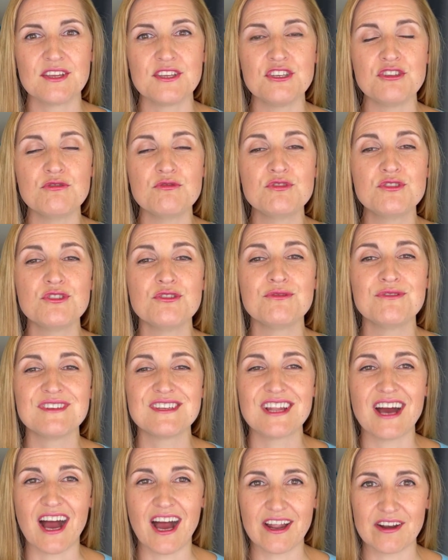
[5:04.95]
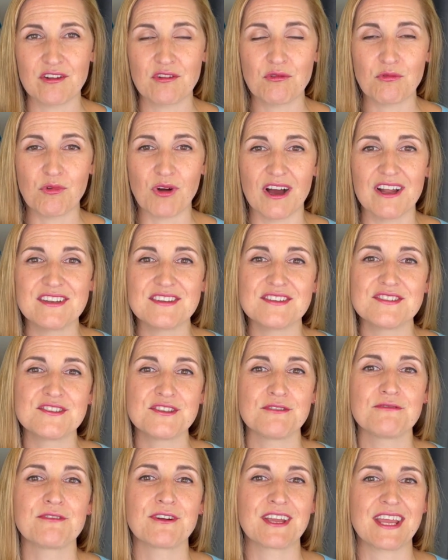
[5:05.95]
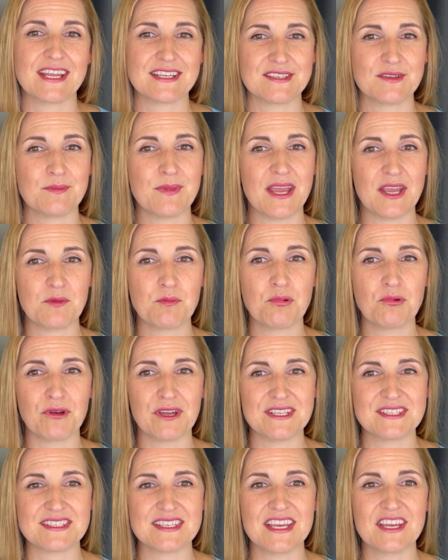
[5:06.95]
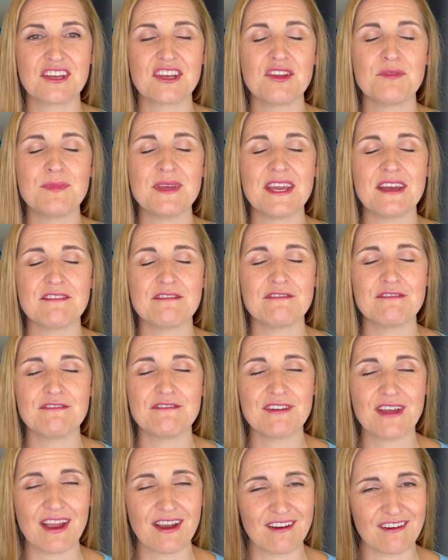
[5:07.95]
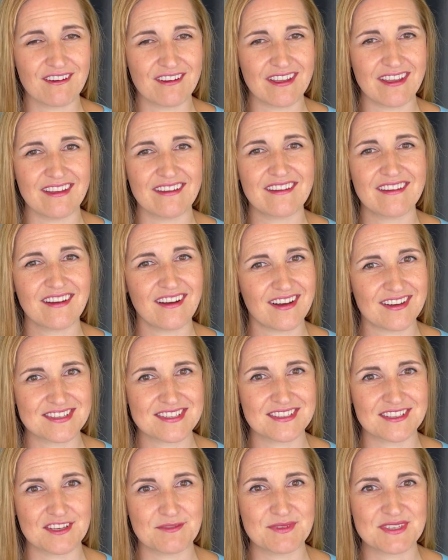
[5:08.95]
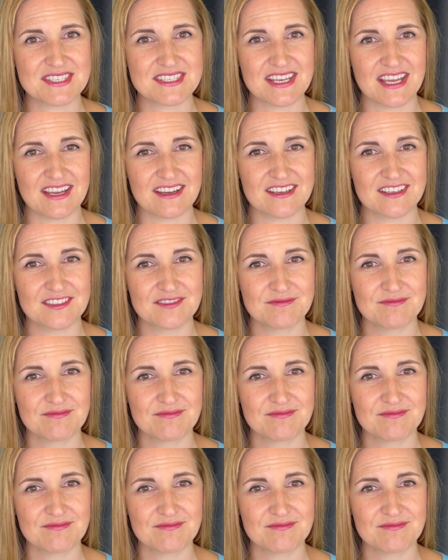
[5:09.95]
You do not want to forget to bank points. It could be a very costly mistake.